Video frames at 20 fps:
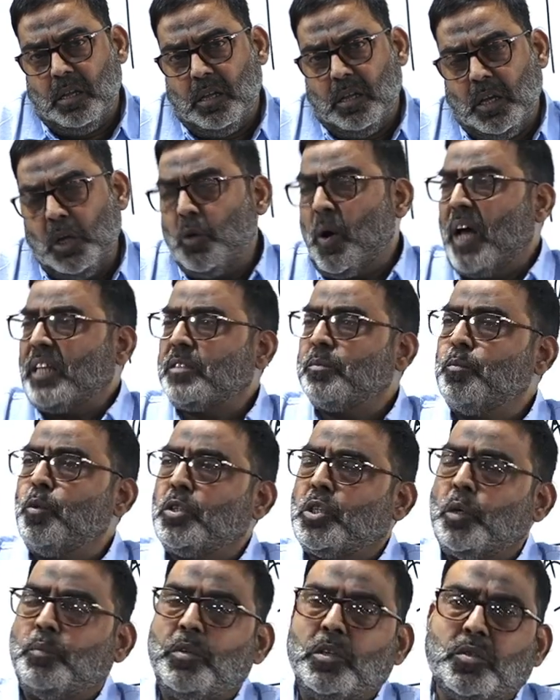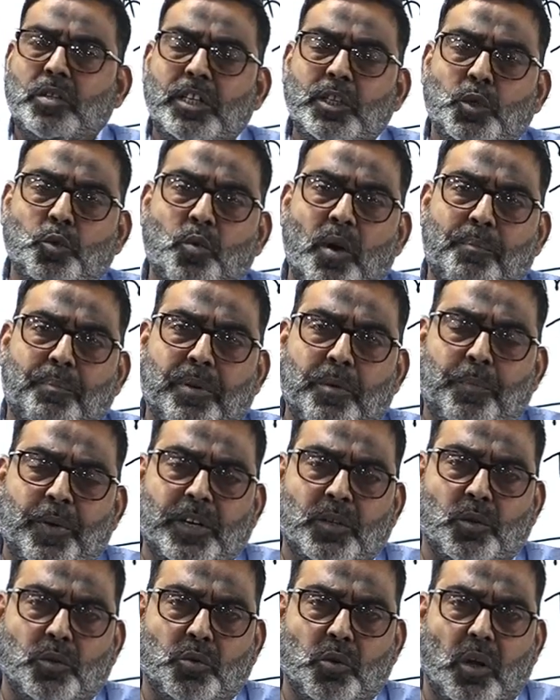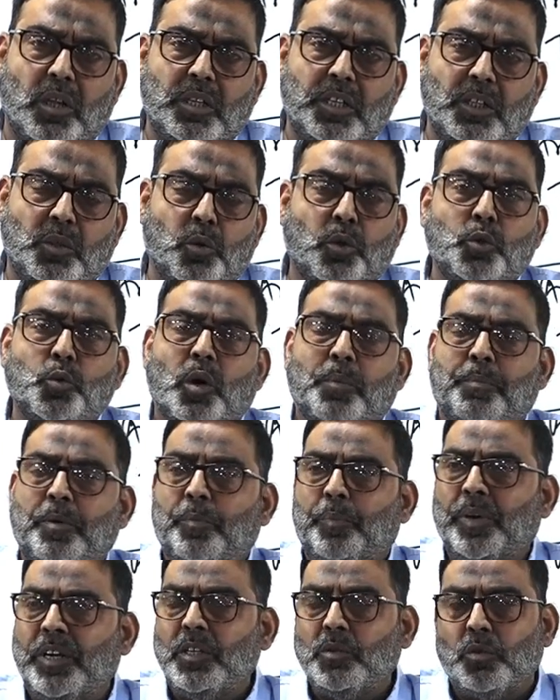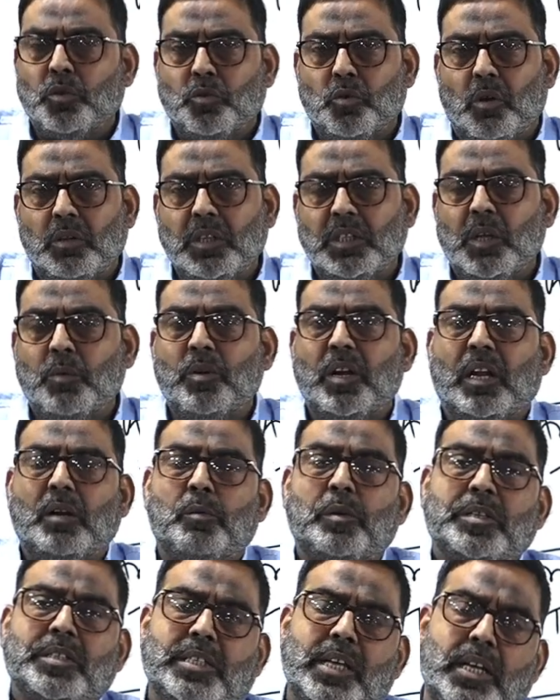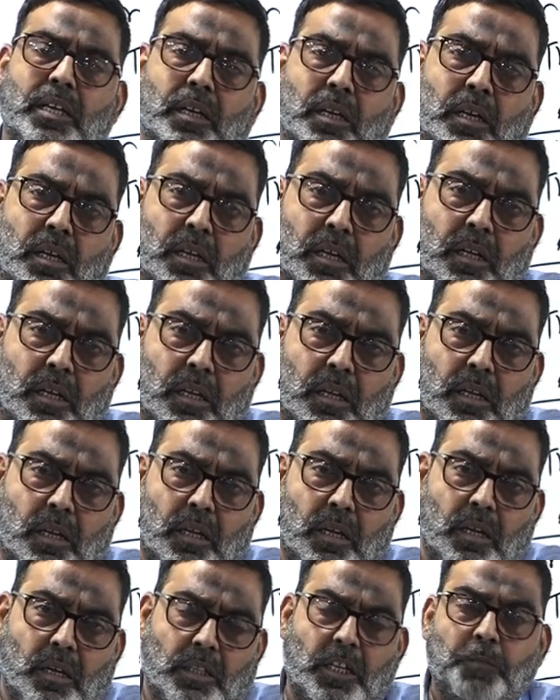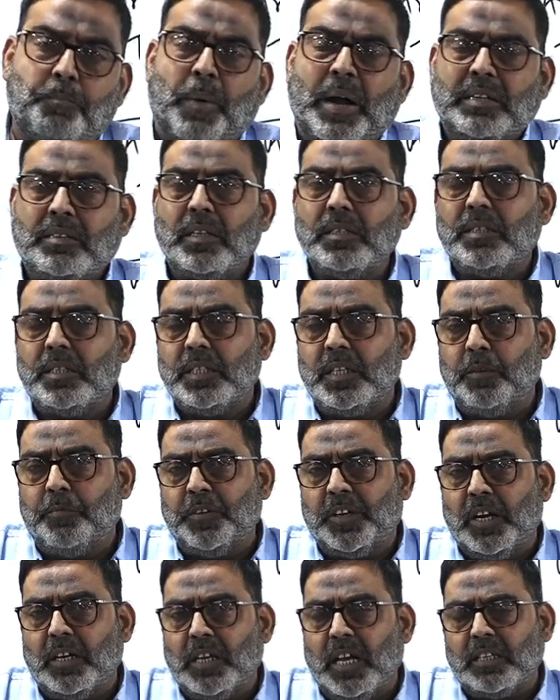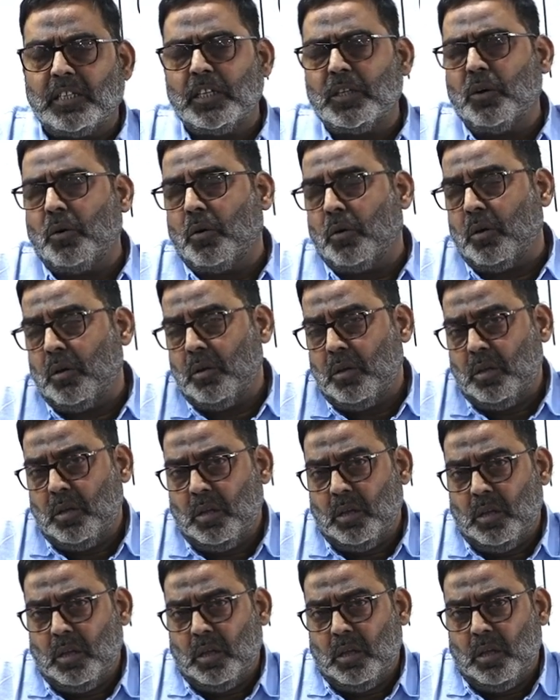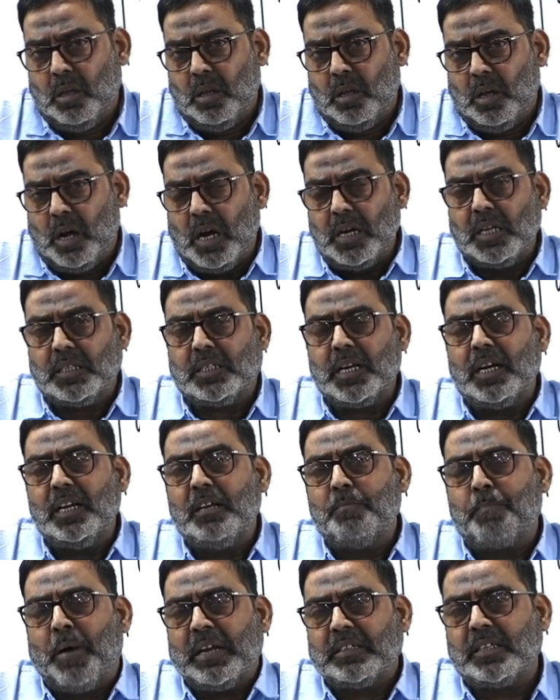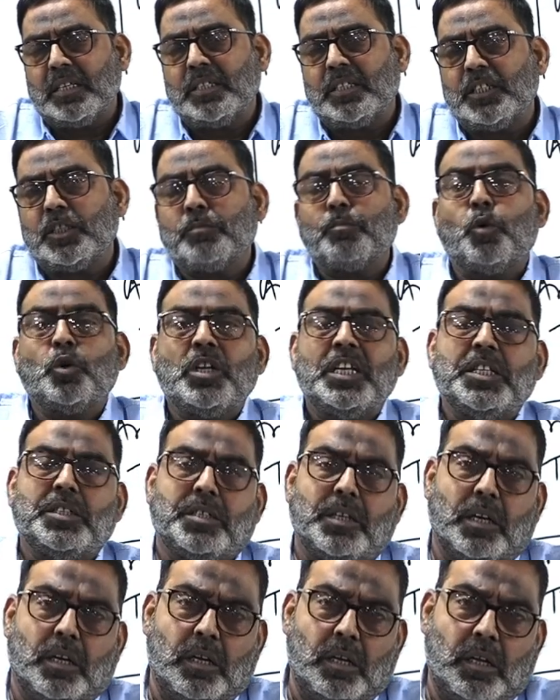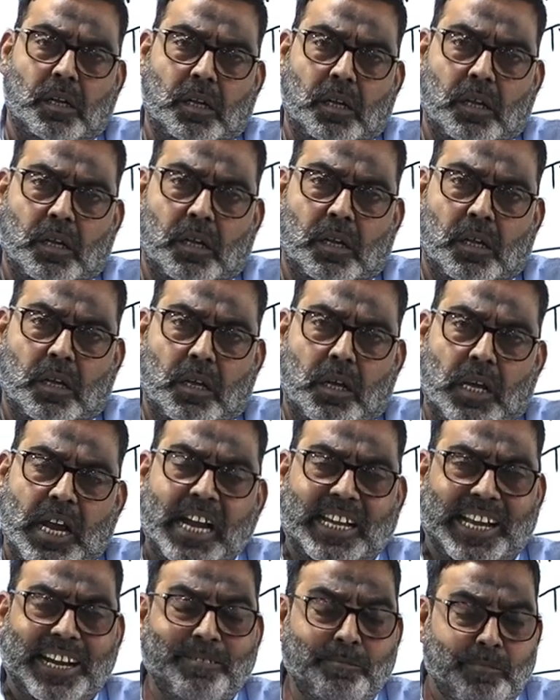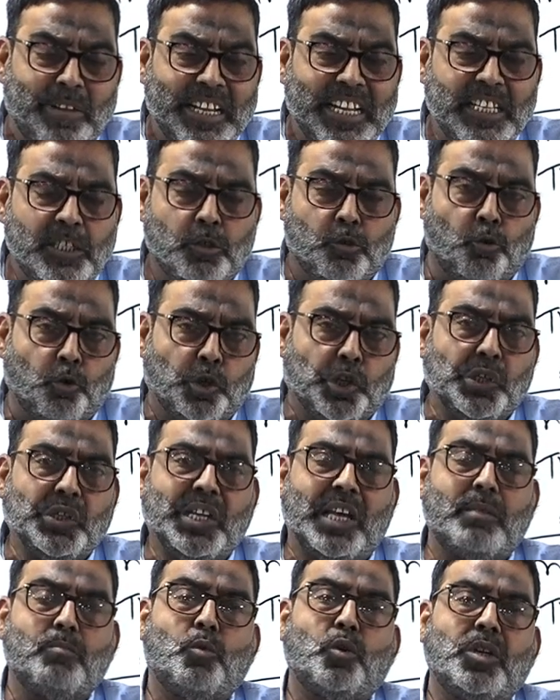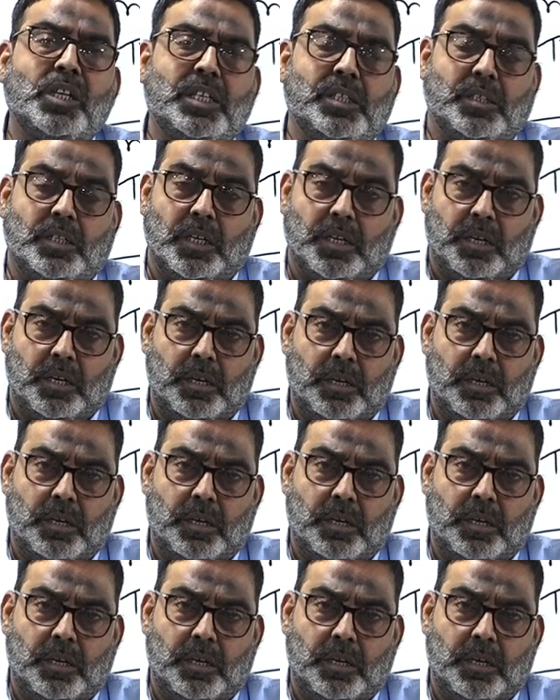you ask most of the students who have prepared sociology, those who are preparing sociology, they will always say that Parsons is difficult. I say no. Understanding Parsons is more easier. Attempting his questions are more easier.